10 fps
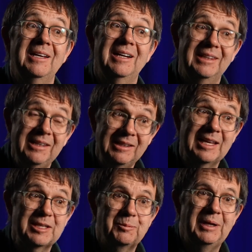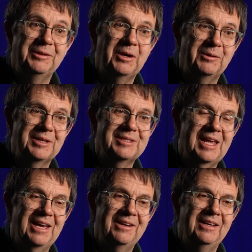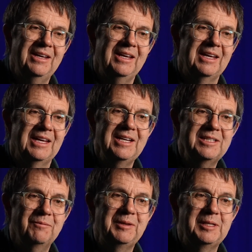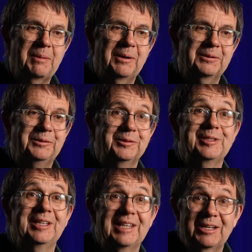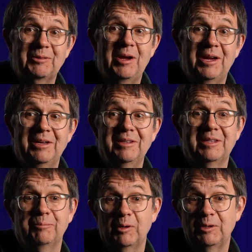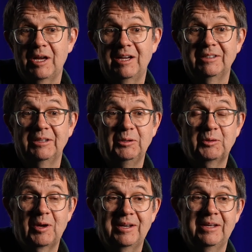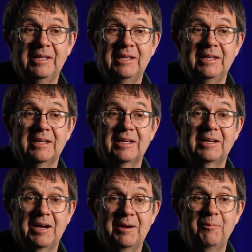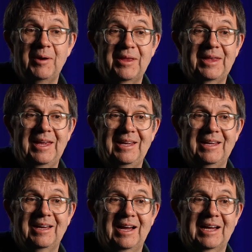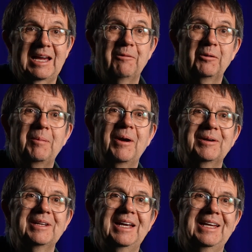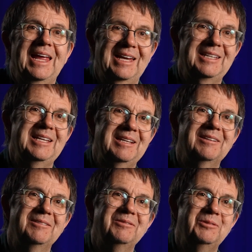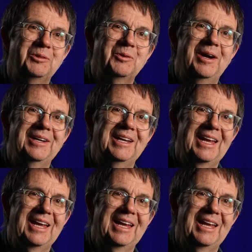A little less well known is that each of these particles, the electron, the proton, the neutron, come with a counterpart, an anti-neutron, an